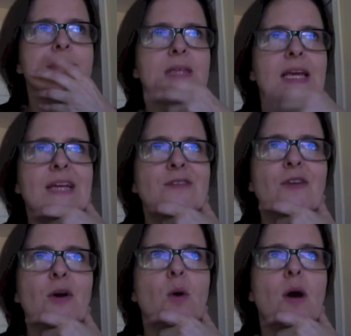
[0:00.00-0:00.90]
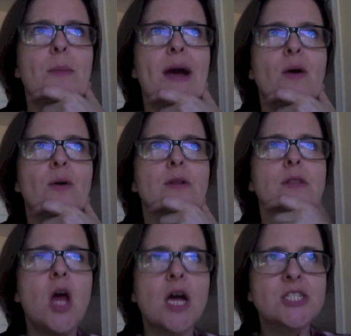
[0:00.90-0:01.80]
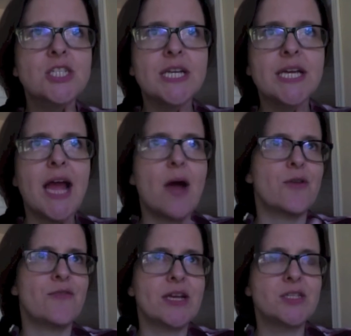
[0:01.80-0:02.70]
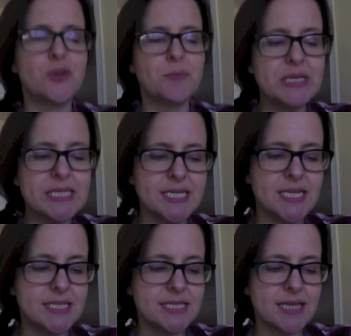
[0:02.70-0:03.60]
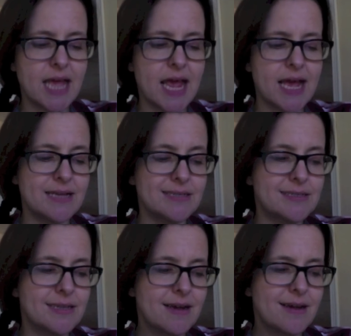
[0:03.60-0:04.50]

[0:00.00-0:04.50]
info about launching, how it affects your business, and